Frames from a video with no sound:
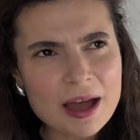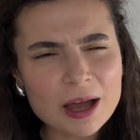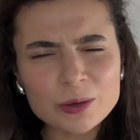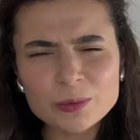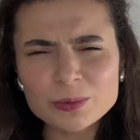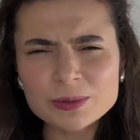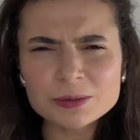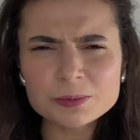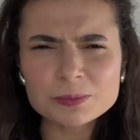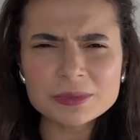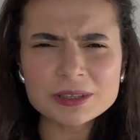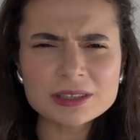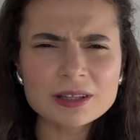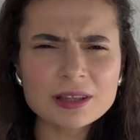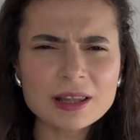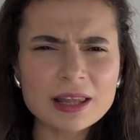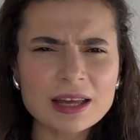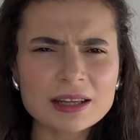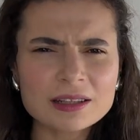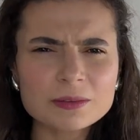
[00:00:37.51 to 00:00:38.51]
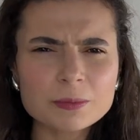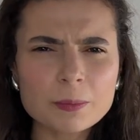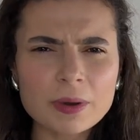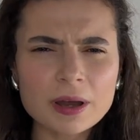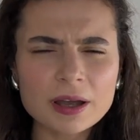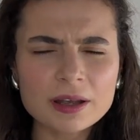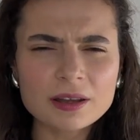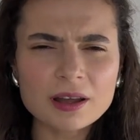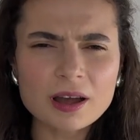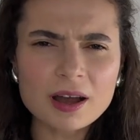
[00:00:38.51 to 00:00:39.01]
I was misled
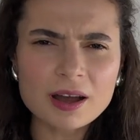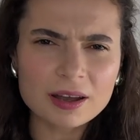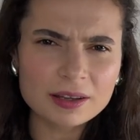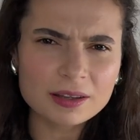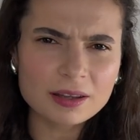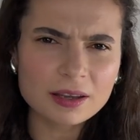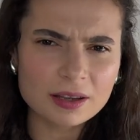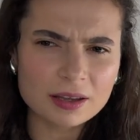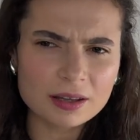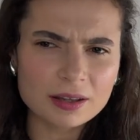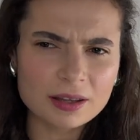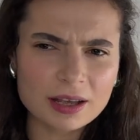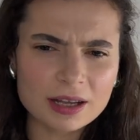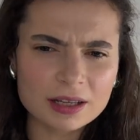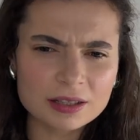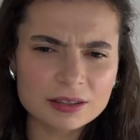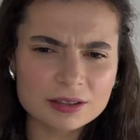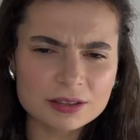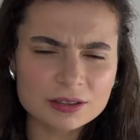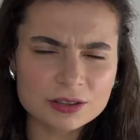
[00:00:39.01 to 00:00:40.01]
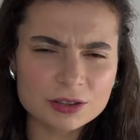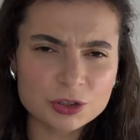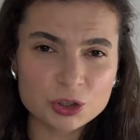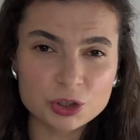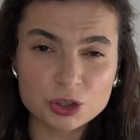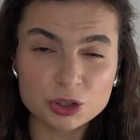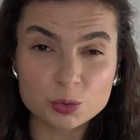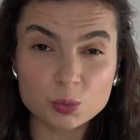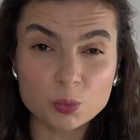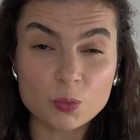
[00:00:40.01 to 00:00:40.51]
by the idea that
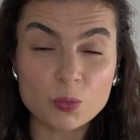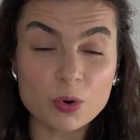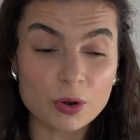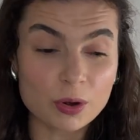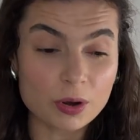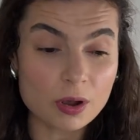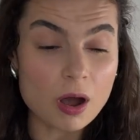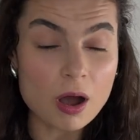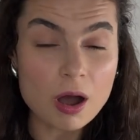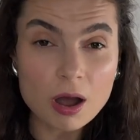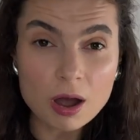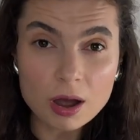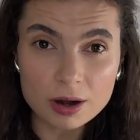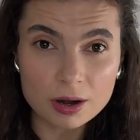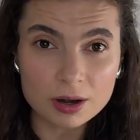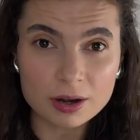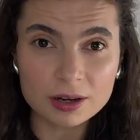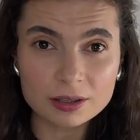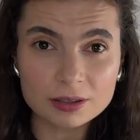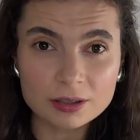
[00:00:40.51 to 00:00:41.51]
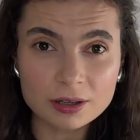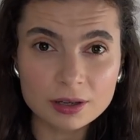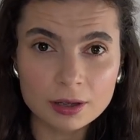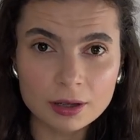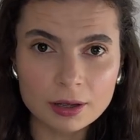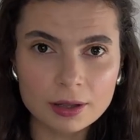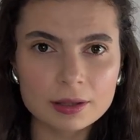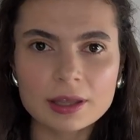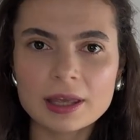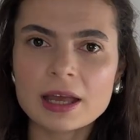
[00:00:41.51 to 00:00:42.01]
just work hard
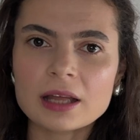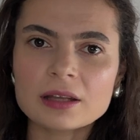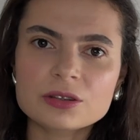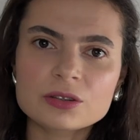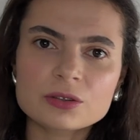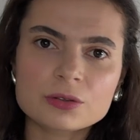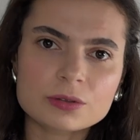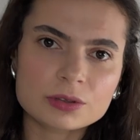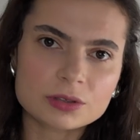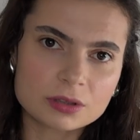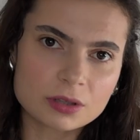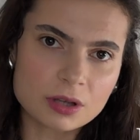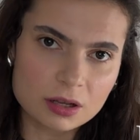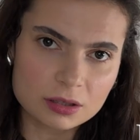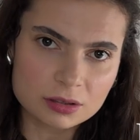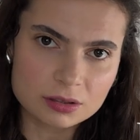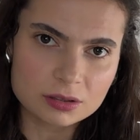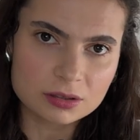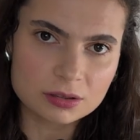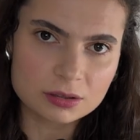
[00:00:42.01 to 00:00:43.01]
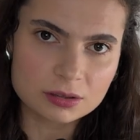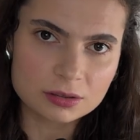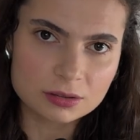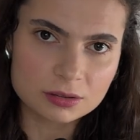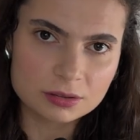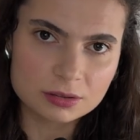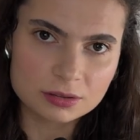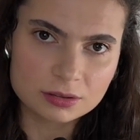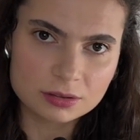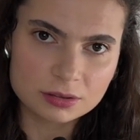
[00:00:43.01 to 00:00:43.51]
and get the
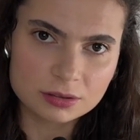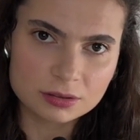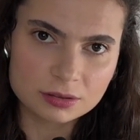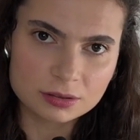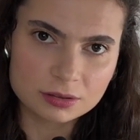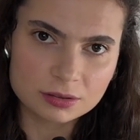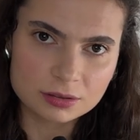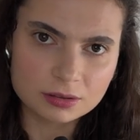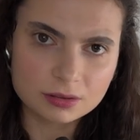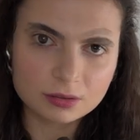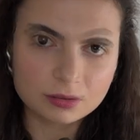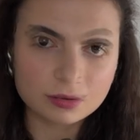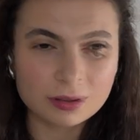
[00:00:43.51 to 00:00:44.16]
results.